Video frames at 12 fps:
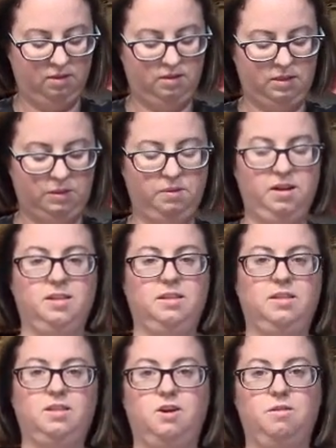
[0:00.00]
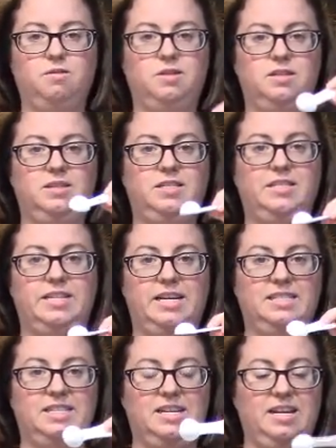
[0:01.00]
this one has its own
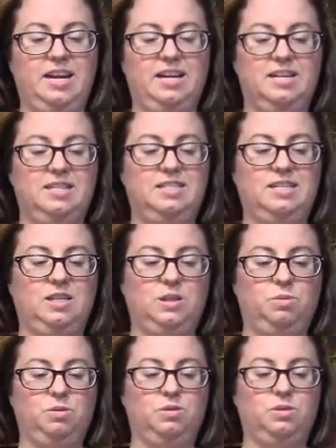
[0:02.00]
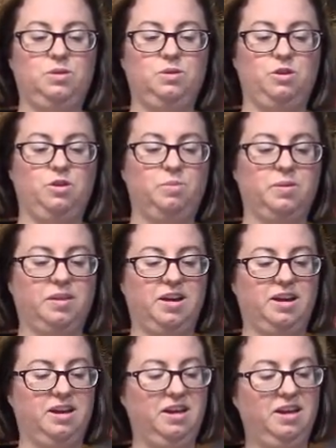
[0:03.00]
designated teaspoon scoop.
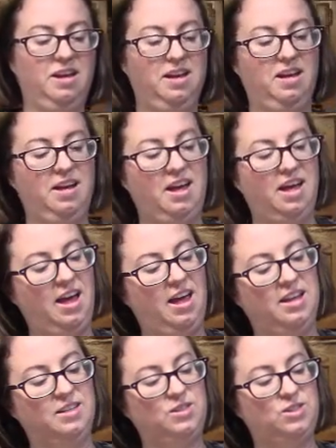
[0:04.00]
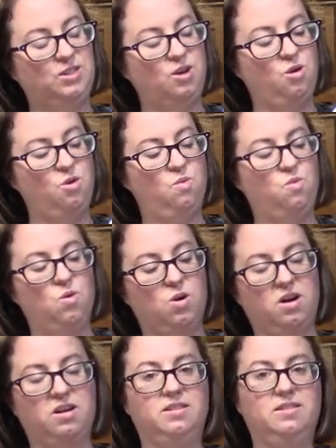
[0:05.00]
Like, it's so
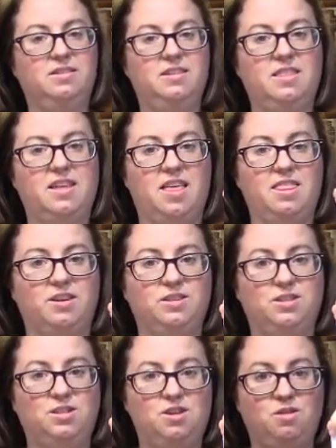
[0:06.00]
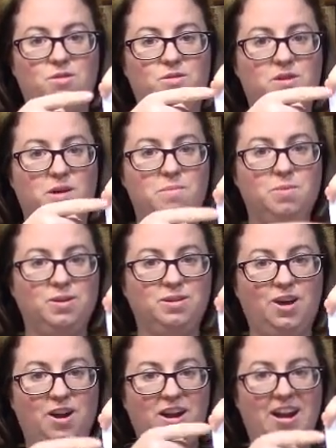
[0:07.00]
warm that there's no numbers
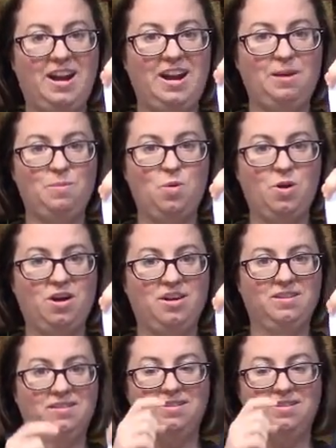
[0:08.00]
on it anymore